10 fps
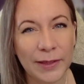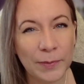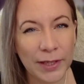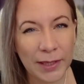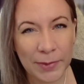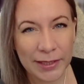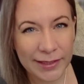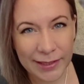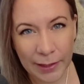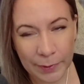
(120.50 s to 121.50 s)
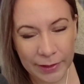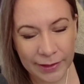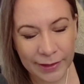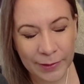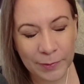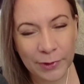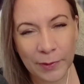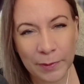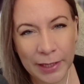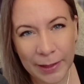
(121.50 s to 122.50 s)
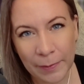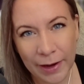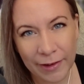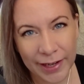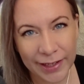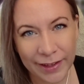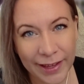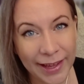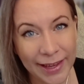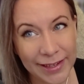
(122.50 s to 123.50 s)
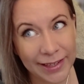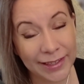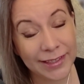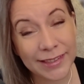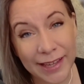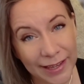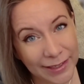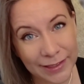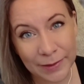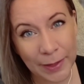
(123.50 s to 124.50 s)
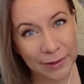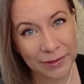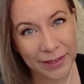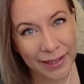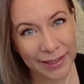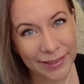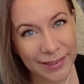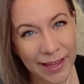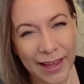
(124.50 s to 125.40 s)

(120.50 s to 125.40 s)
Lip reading: being a bit stubborn, probably burying her head in the sand about things,